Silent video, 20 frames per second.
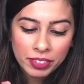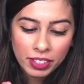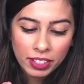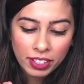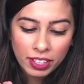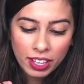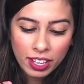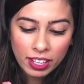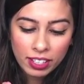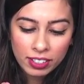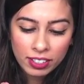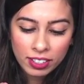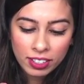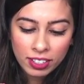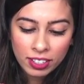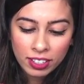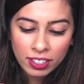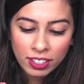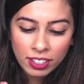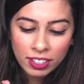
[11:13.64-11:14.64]
again,
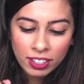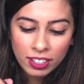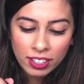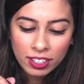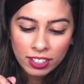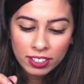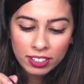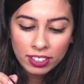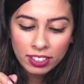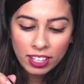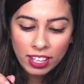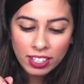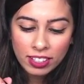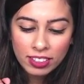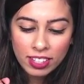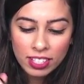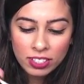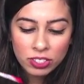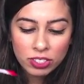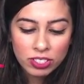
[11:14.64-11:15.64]

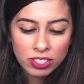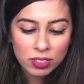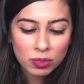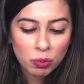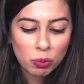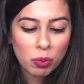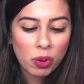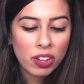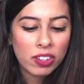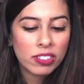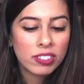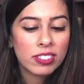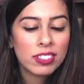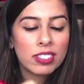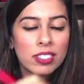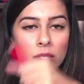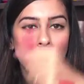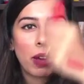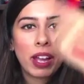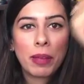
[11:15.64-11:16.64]
like that's just one
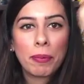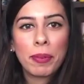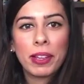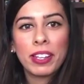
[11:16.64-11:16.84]
swipe